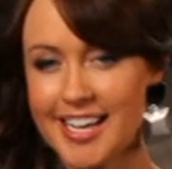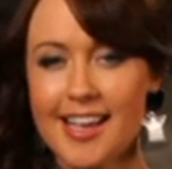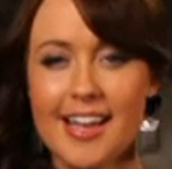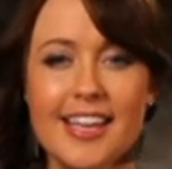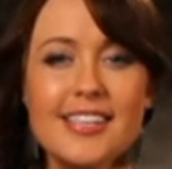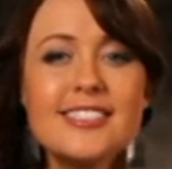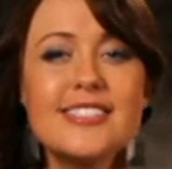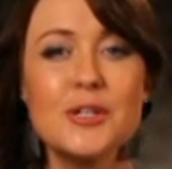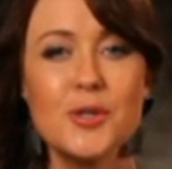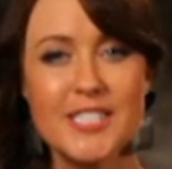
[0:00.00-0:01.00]
his
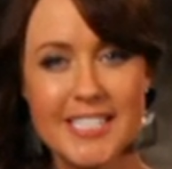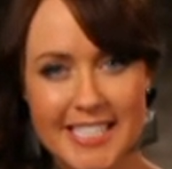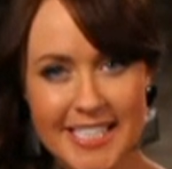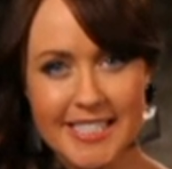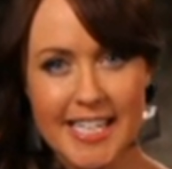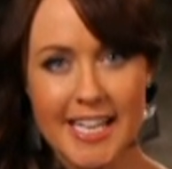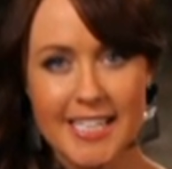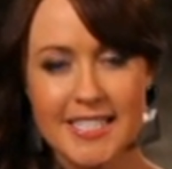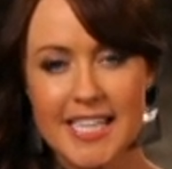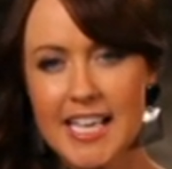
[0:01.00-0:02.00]
secret to
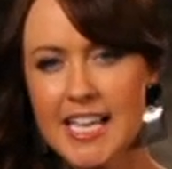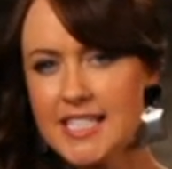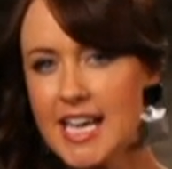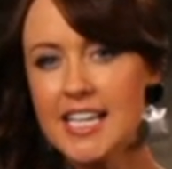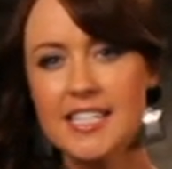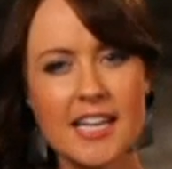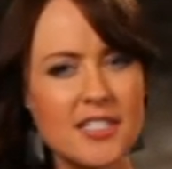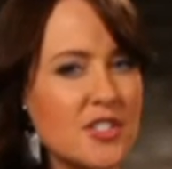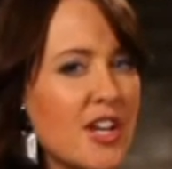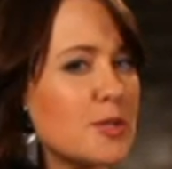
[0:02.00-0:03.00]
success is that he
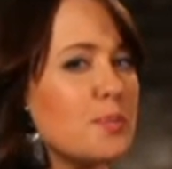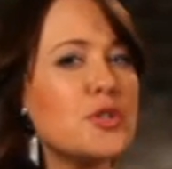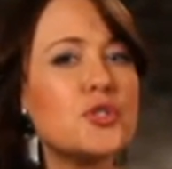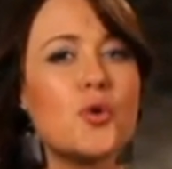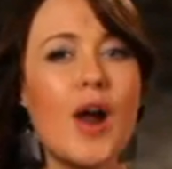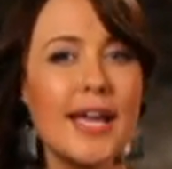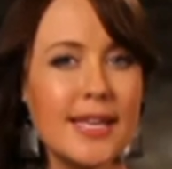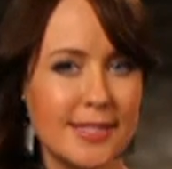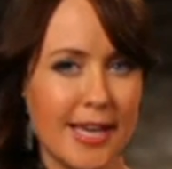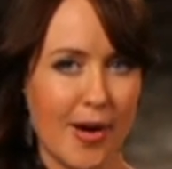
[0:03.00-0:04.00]
doesn't just portray
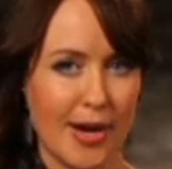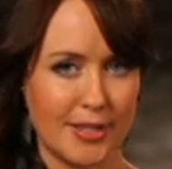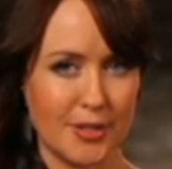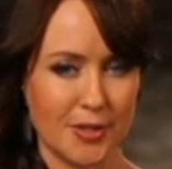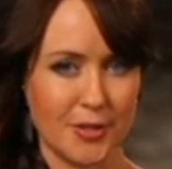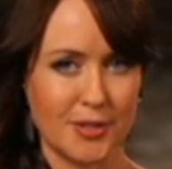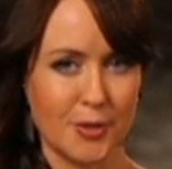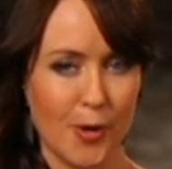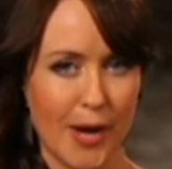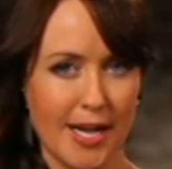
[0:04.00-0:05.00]
his characters on
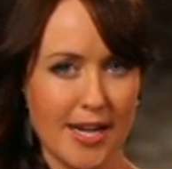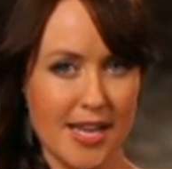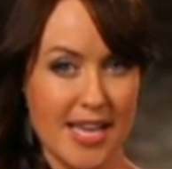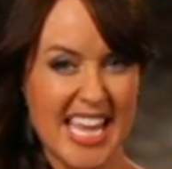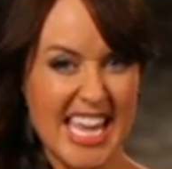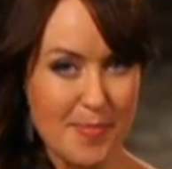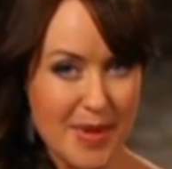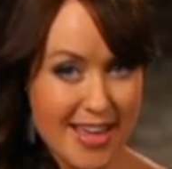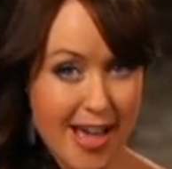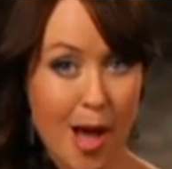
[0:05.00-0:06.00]
screen, he
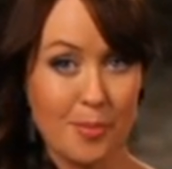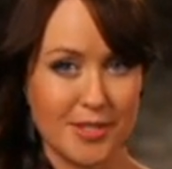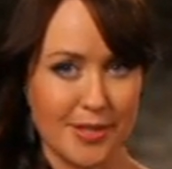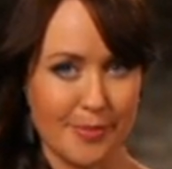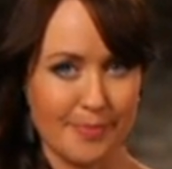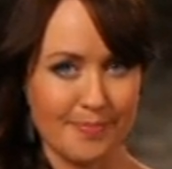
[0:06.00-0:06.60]
becomes them.